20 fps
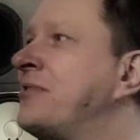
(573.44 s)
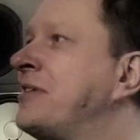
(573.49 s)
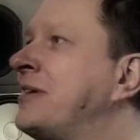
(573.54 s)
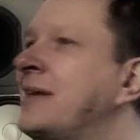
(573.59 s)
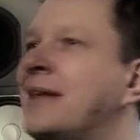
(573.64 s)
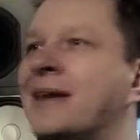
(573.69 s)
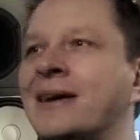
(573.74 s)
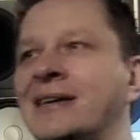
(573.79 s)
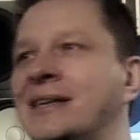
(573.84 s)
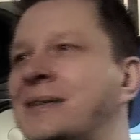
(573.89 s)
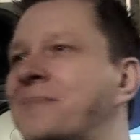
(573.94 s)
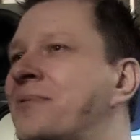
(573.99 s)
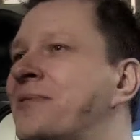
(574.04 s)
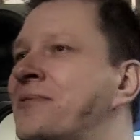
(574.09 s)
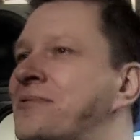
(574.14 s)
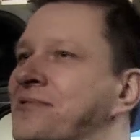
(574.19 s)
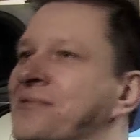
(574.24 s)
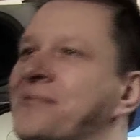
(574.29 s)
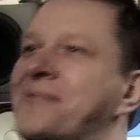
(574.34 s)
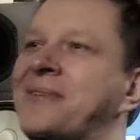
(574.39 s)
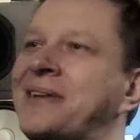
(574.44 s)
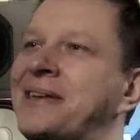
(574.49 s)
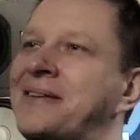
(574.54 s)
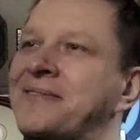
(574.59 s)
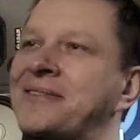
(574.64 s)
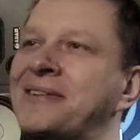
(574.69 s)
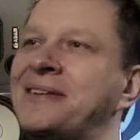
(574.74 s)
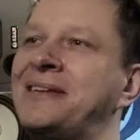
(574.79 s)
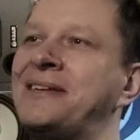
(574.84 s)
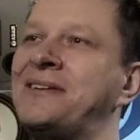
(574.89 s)
your neighbours or
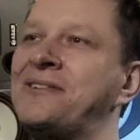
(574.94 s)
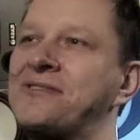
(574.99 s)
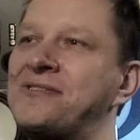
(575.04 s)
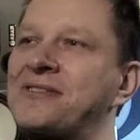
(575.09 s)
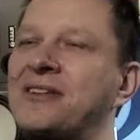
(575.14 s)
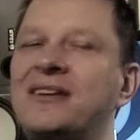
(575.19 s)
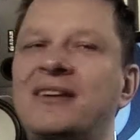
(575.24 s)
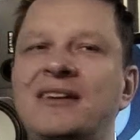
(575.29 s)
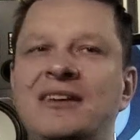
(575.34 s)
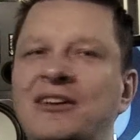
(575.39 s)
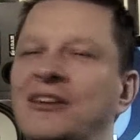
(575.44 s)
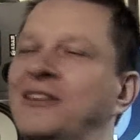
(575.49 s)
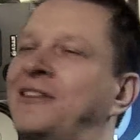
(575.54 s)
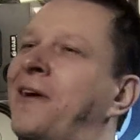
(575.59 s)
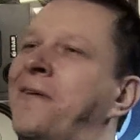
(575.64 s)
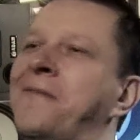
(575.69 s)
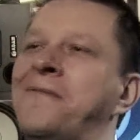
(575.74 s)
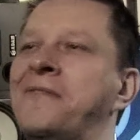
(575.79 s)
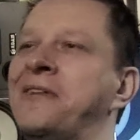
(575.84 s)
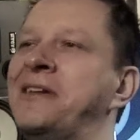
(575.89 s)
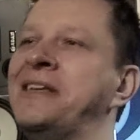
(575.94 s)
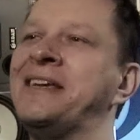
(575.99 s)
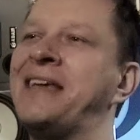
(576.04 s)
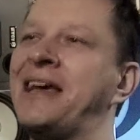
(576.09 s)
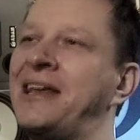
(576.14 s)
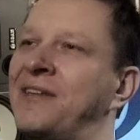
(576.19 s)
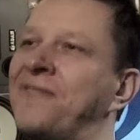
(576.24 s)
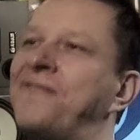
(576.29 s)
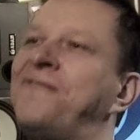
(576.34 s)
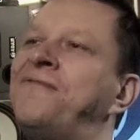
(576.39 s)
whatever it is. You don't really
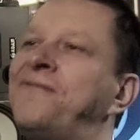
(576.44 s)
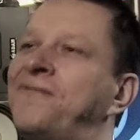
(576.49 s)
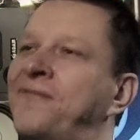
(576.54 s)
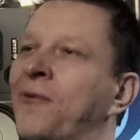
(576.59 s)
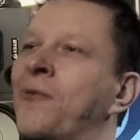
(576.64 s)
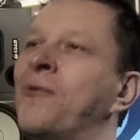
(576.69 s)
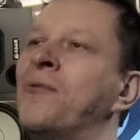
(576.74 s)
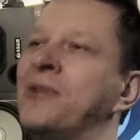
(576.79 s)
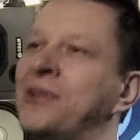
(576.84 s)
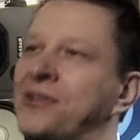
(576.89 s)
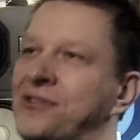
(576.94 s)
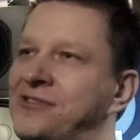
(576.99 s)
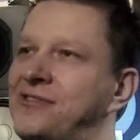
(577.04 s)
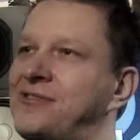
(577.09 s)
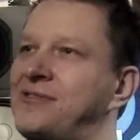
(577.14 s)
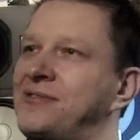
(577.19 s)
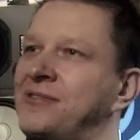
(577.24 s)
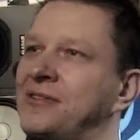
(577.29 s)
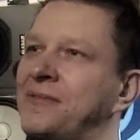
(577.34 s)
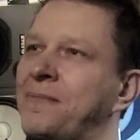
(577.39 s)
get the fullness